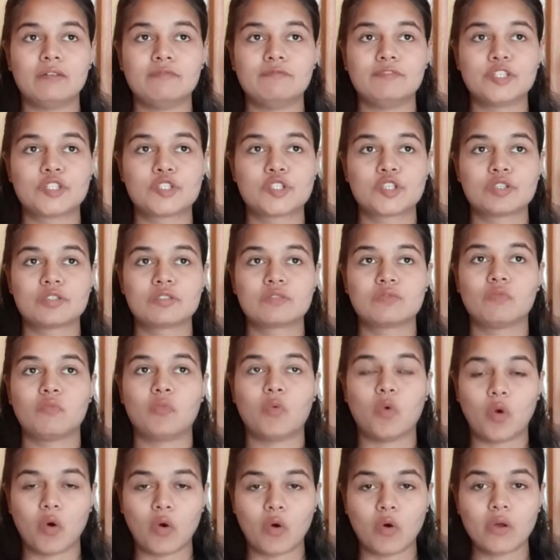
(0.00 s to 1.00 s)
which is
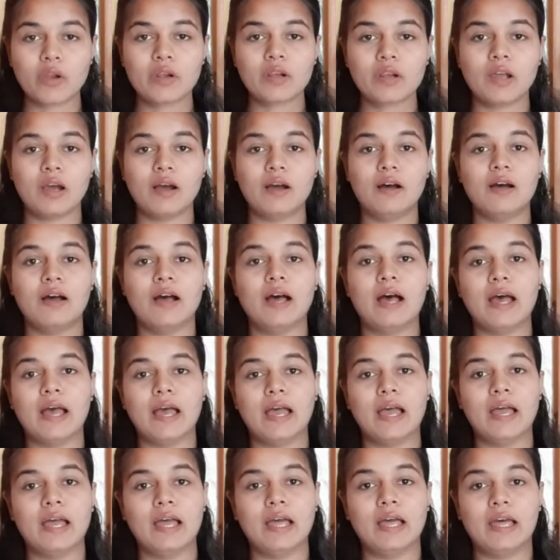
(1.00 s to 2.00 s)
war,
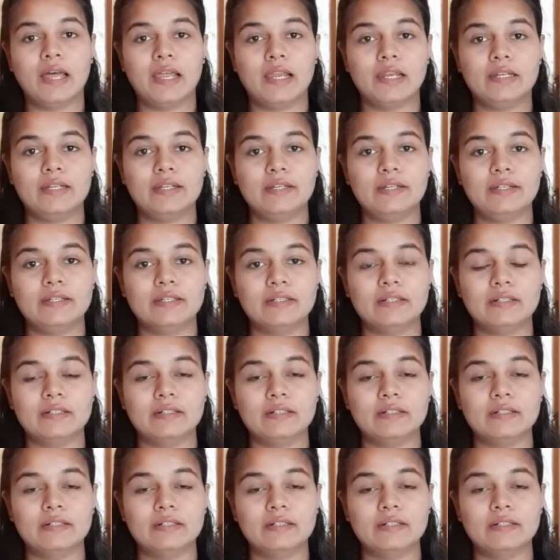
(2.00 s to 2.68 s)
and